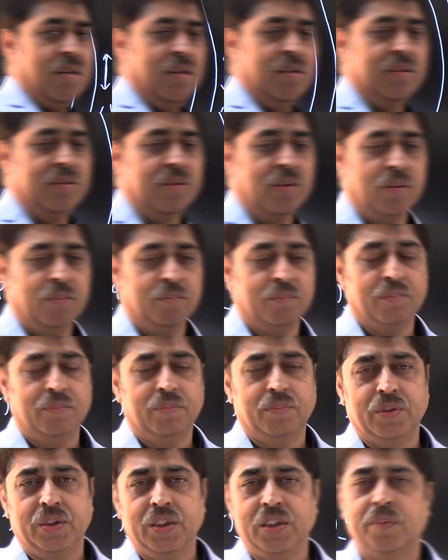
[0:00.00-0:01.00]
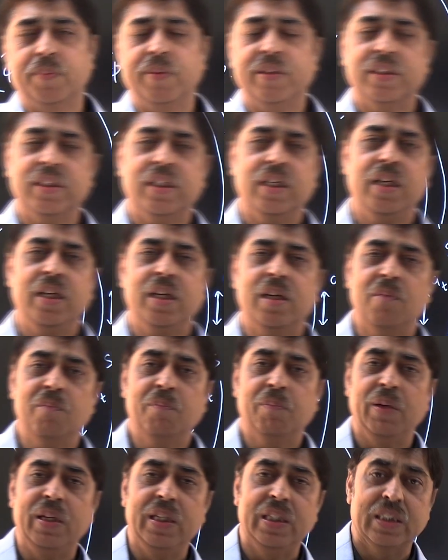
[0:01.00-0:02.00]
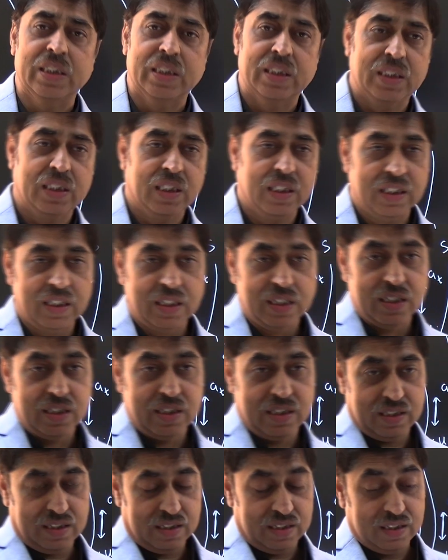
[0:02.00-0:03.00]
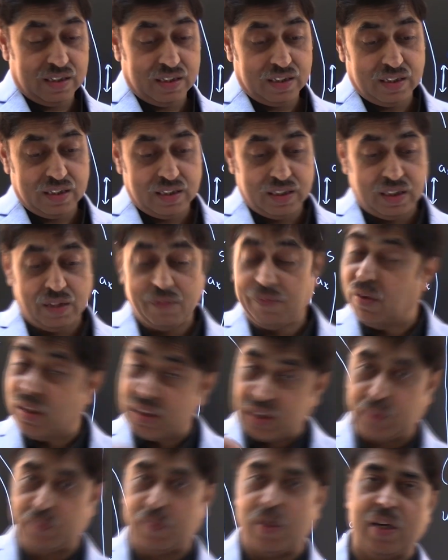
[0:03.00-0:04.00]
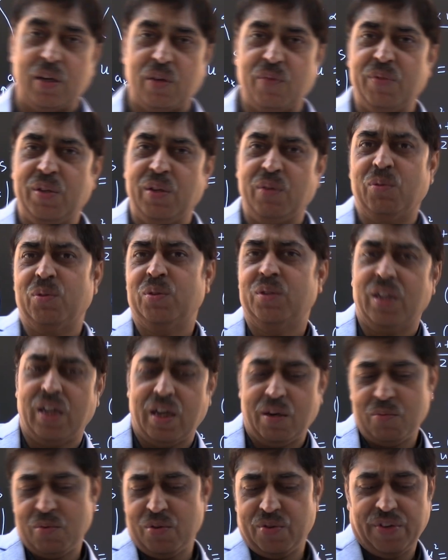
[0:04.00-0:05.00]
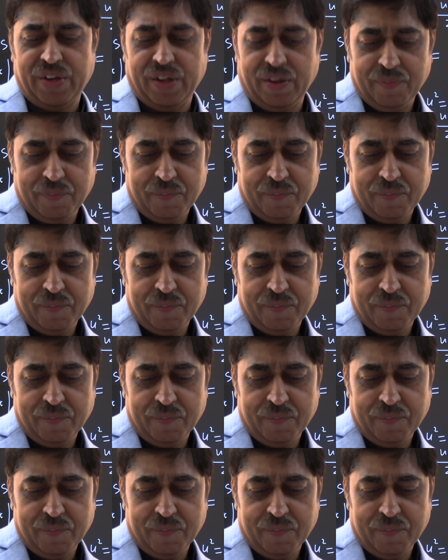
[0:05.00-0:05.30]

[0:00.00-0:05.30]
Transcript: So, this basically completes the first part of the question, I would say.